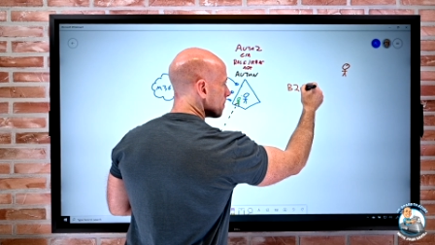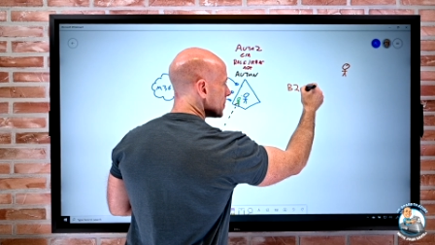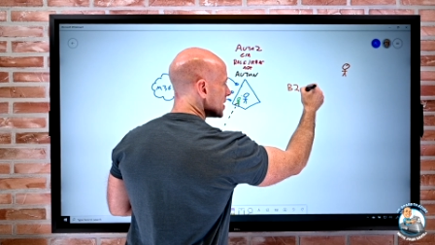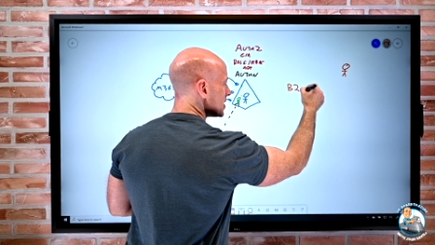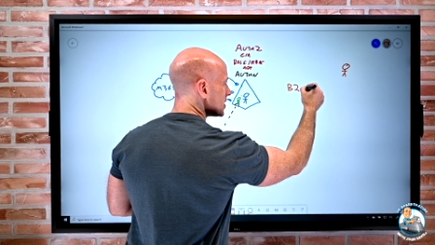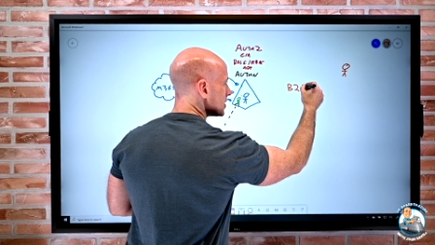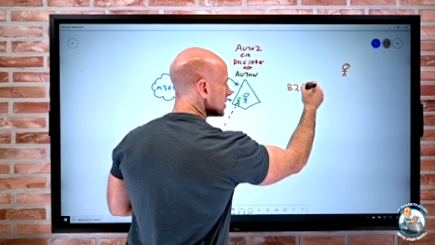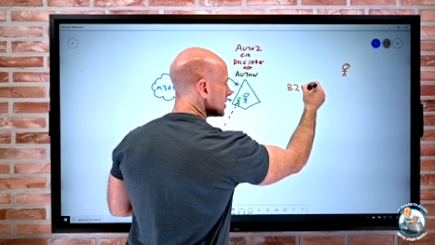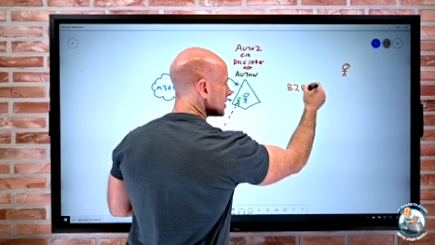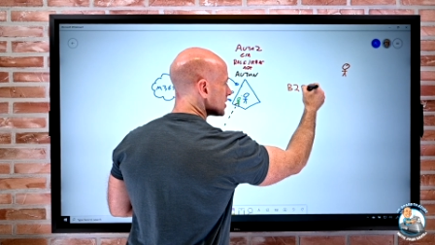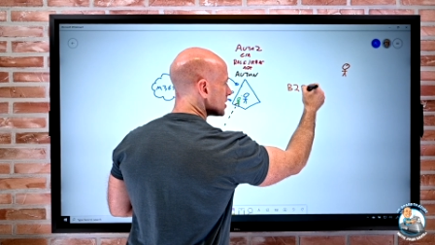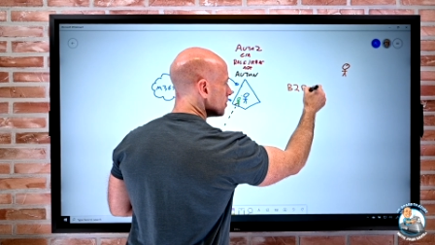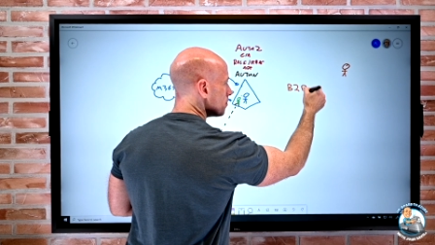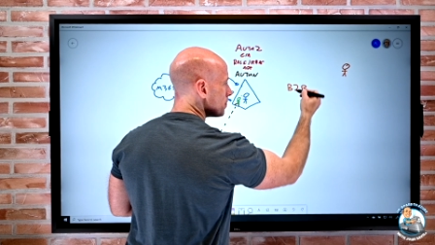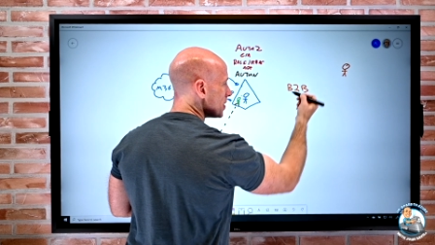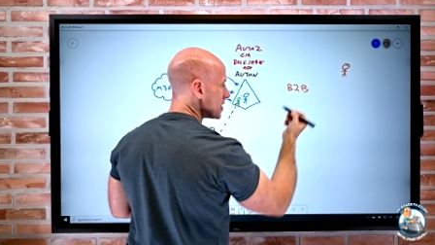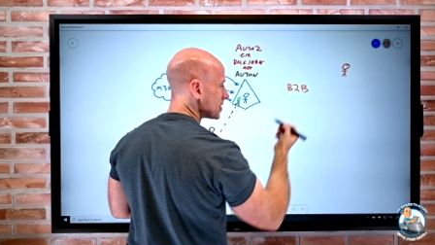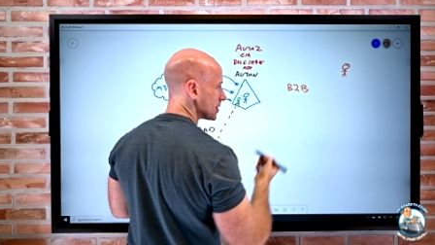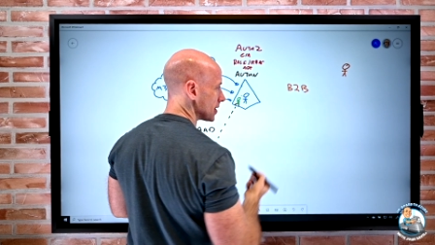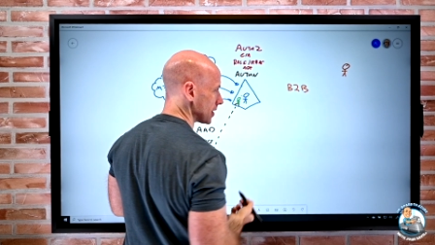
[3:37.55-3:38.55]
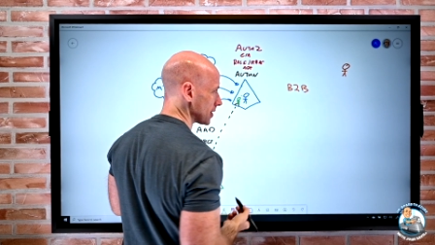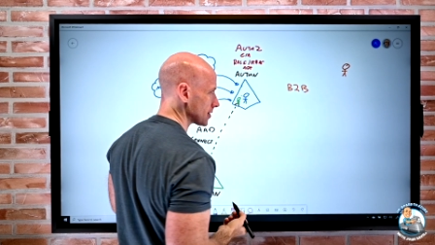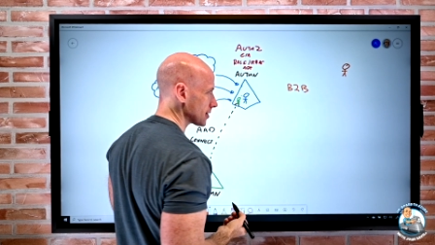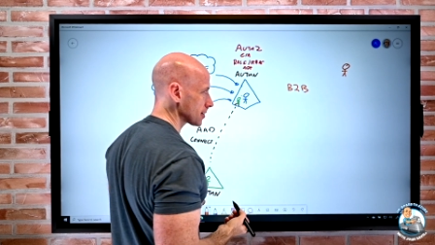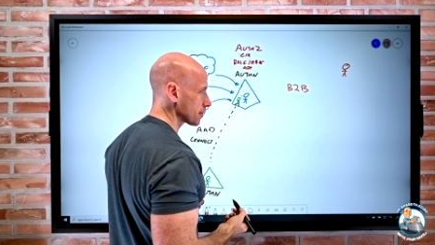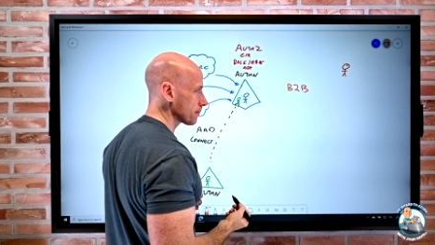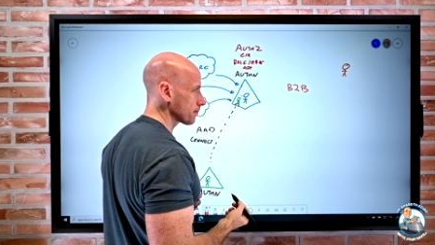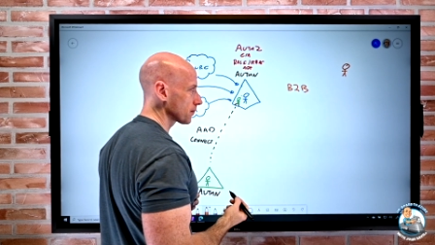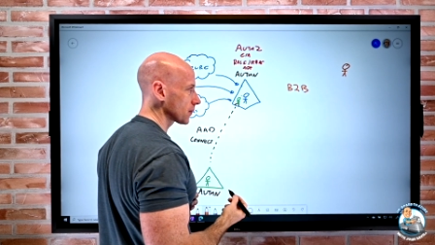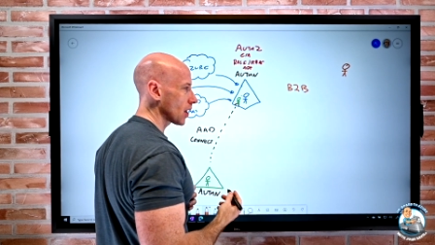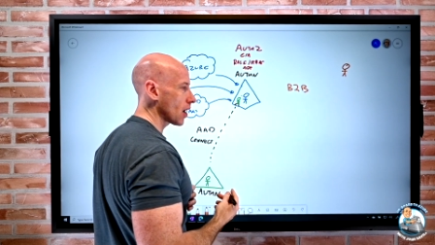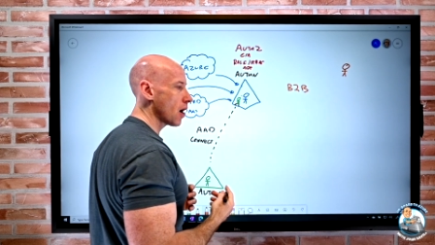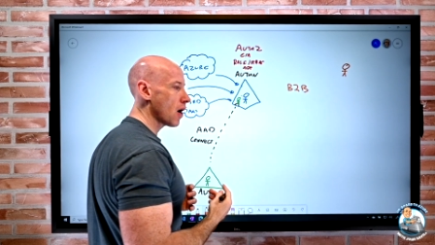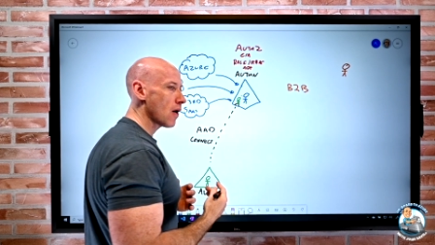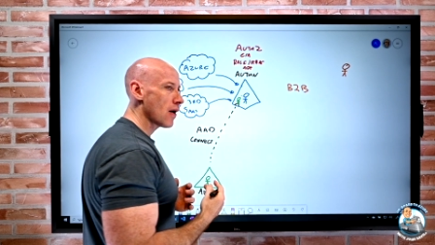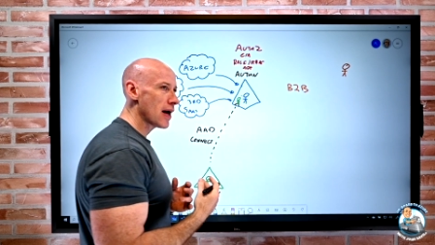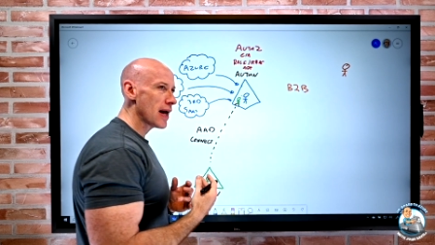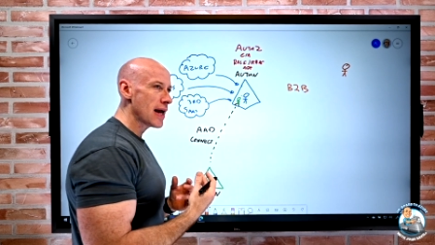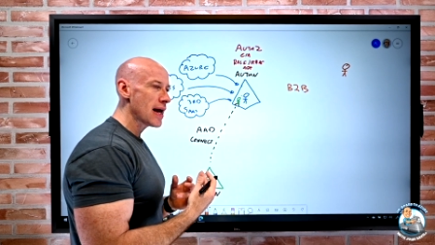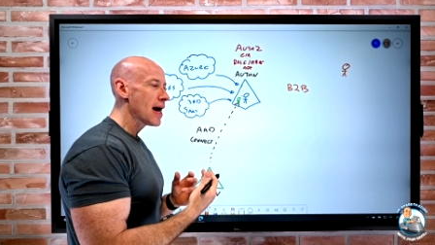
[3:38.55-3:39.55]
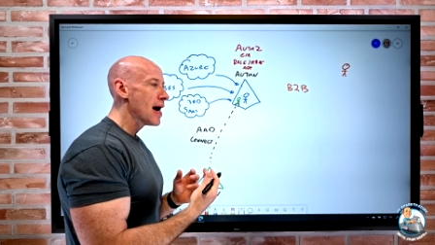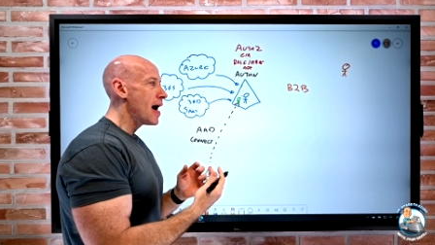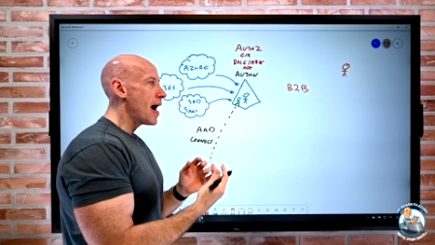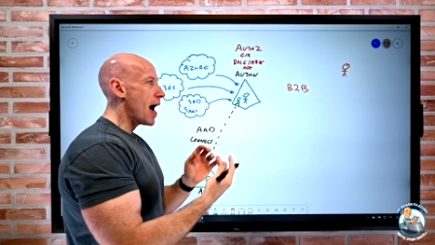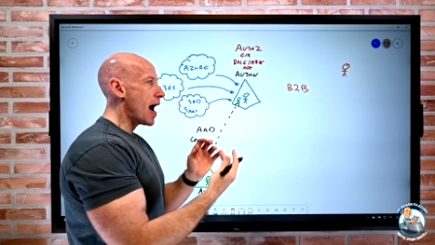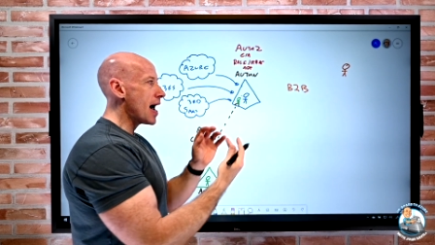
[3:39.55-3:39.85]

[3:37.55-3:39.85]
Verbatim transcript: business to business, i.e.